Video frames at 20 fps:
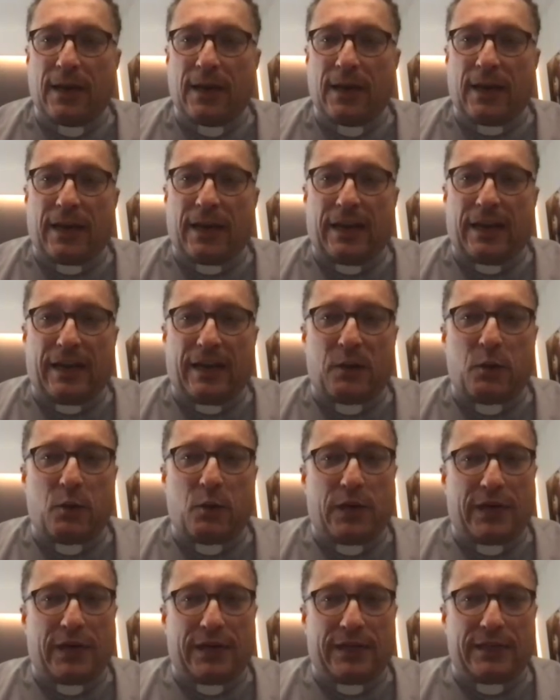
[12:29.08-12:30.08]

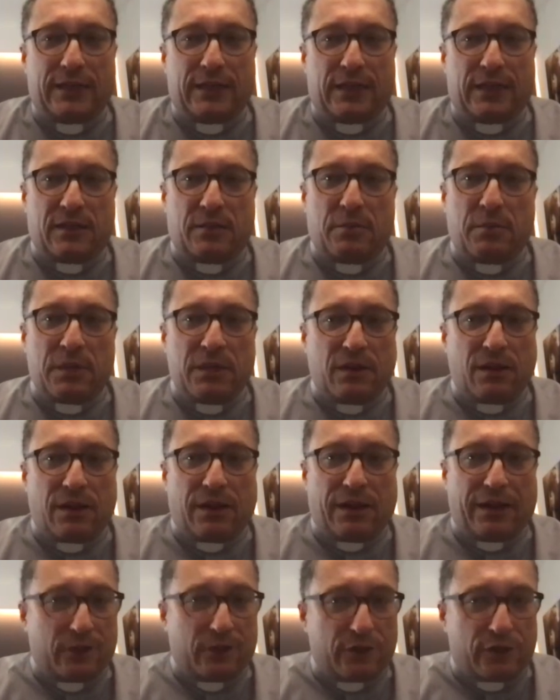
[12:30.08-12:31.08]
When in the Middle
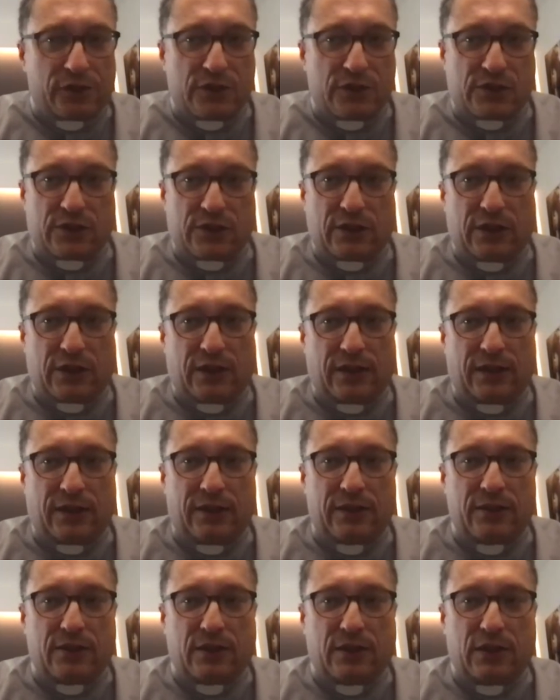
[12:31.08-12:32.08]
Ages,
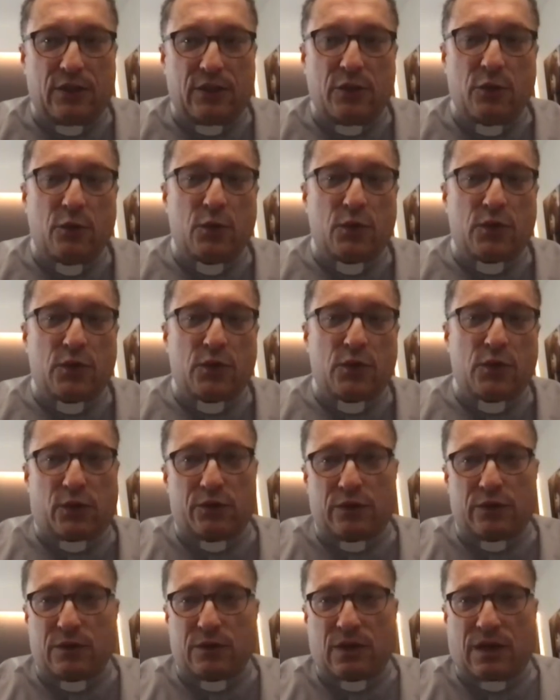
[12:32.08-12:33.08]
the news
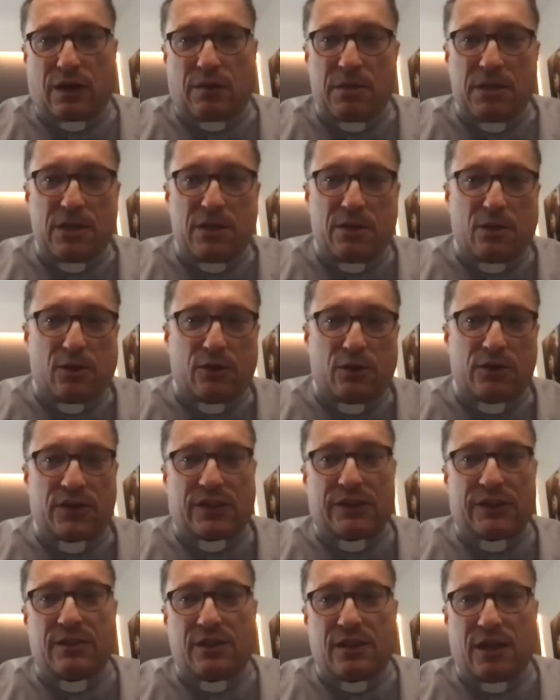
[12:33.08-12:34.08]
on Camino, on
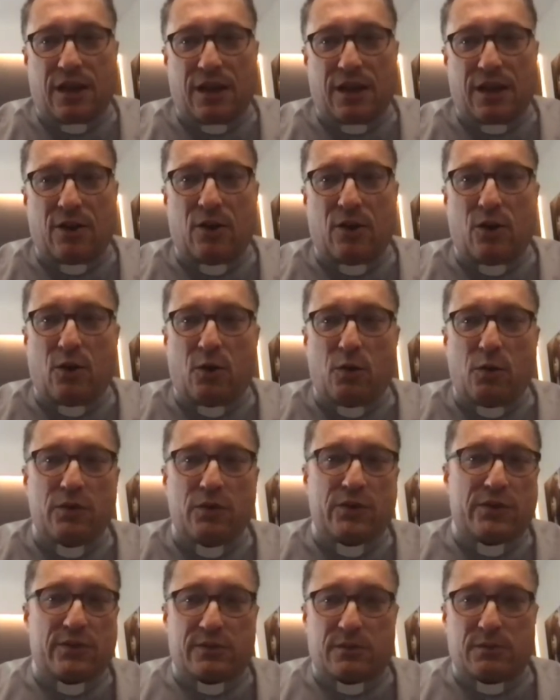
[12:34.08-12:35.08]
Santiago
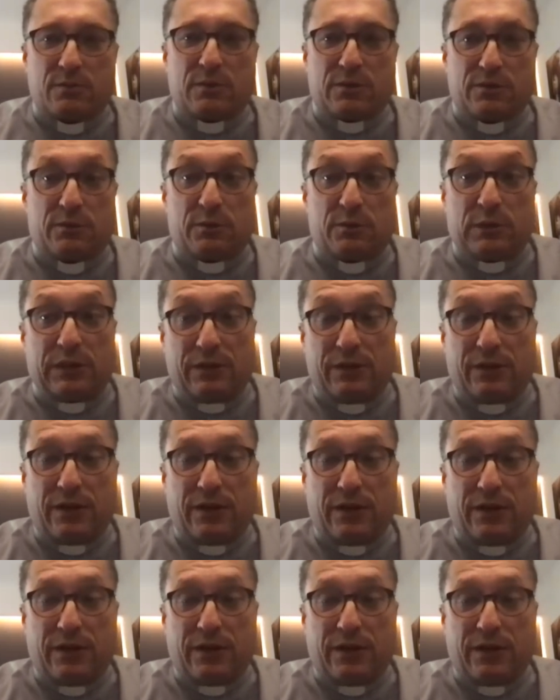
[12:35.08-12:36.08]
was
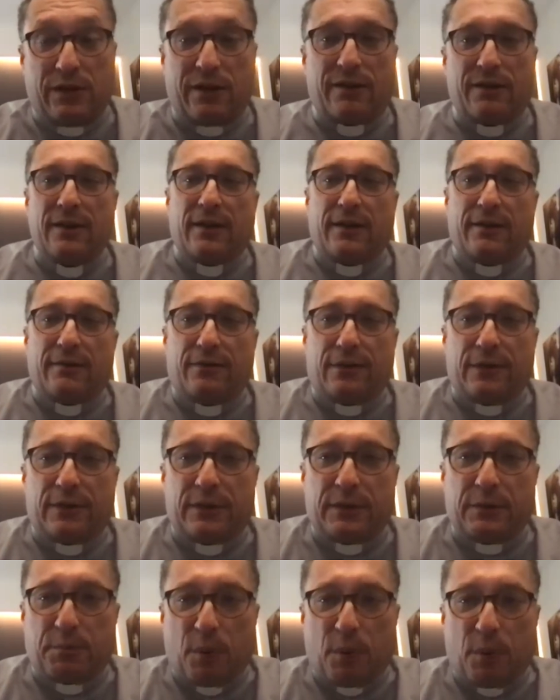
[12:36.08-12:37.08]
really
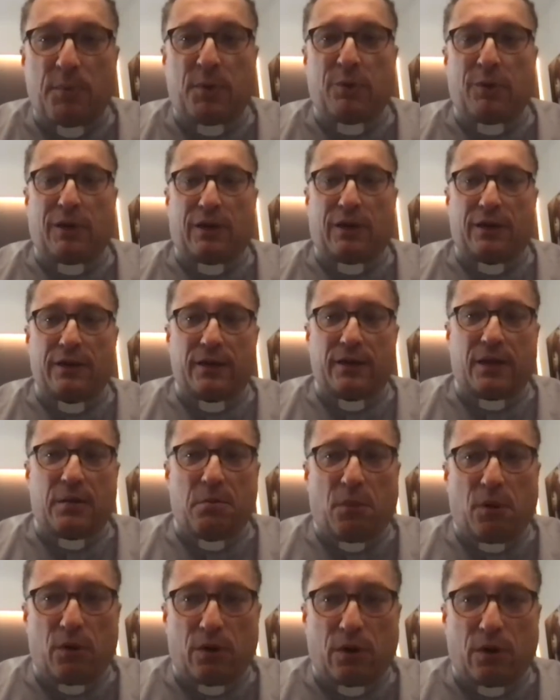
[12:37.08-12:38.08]
very popular
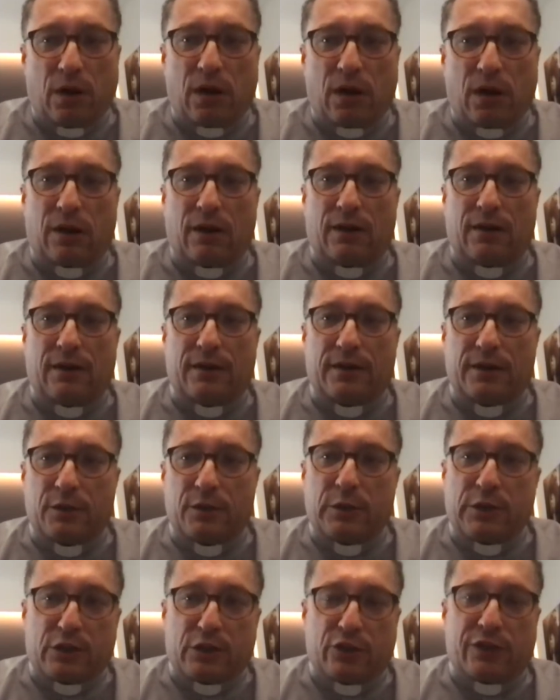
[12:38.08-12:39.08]
among
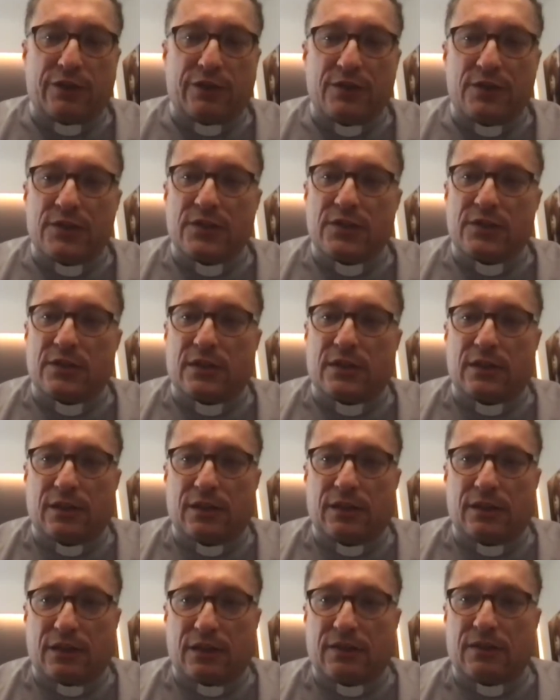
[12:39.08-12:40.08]
Christians
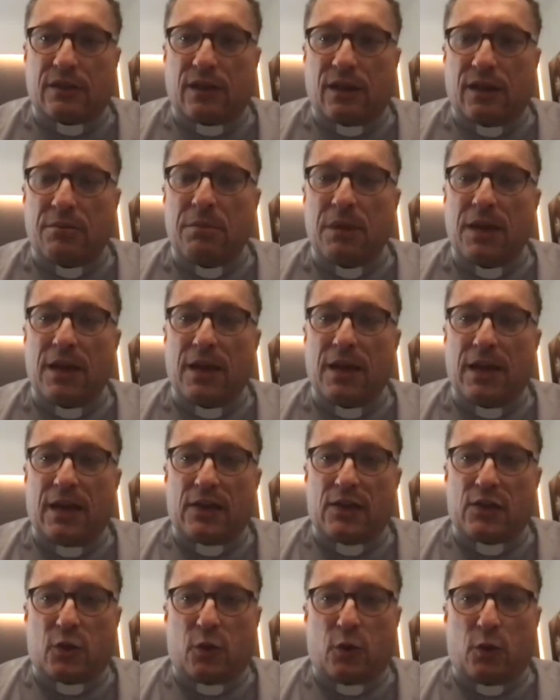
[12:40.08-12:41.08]
at that time.
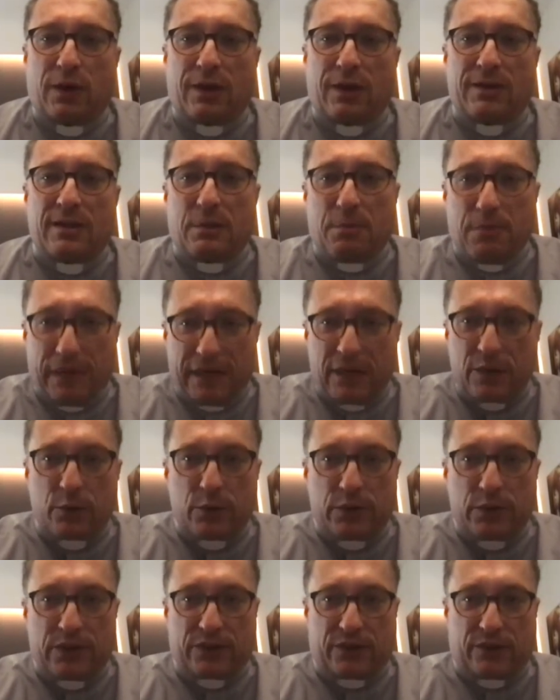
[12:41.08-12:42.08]
So the main
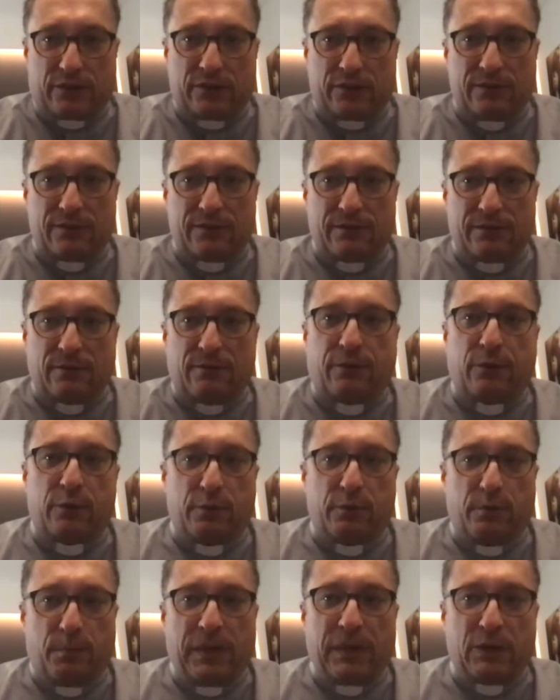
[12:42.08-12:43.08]
reason
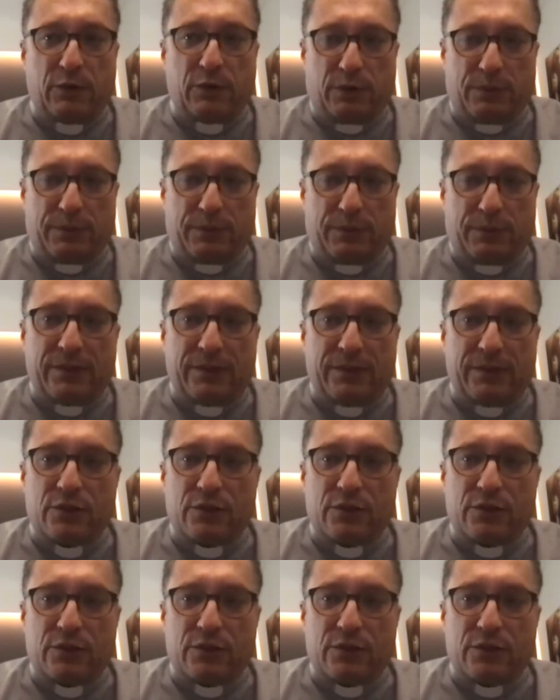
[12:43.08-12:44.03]
for pilgrimage